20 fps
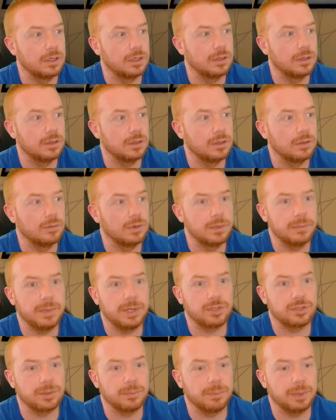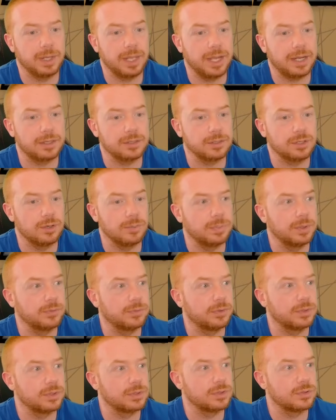I want to make sure black is
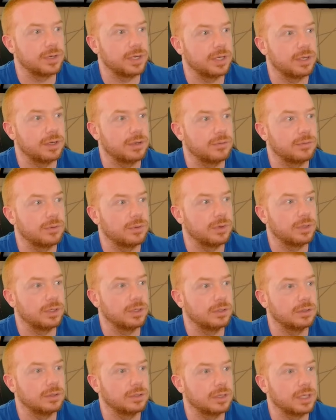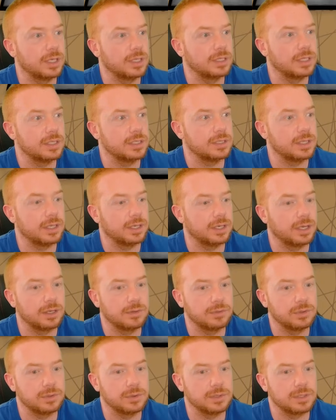open for his trade on four, in case he's
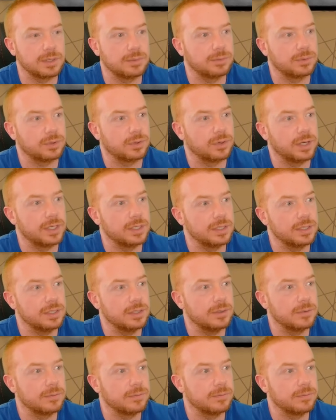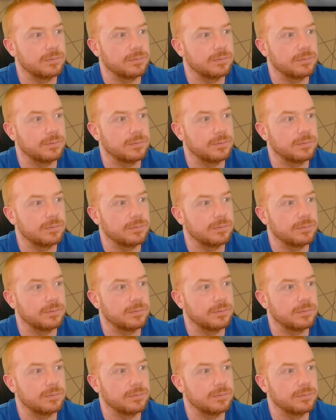thinking of doing something crazy.